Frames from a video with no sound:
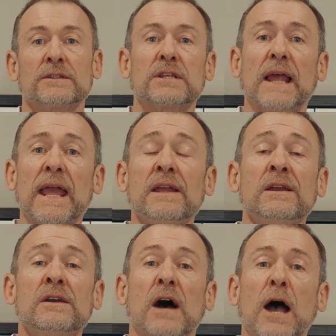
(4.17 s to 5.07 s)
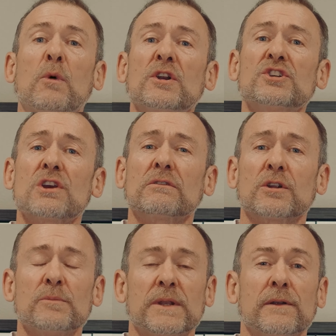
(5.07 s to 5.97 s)
Today, I want to share a
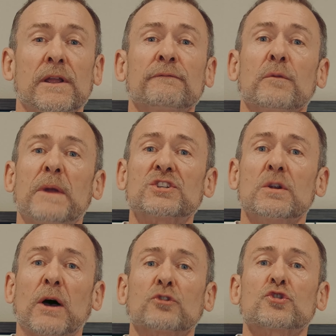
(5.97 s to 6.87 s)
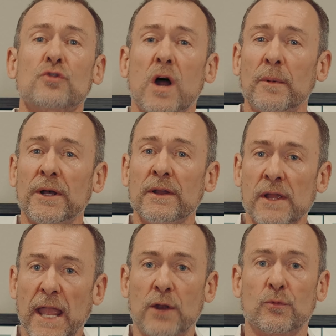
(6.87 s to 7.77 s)
little bit of information about trauma
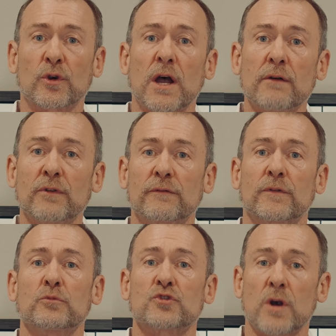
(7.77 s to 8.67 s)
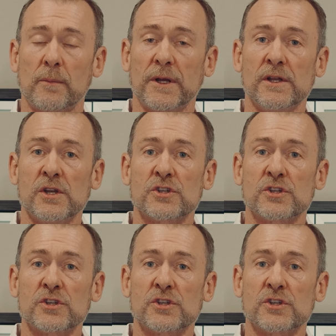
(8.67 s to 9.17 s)
and recovering from trauma.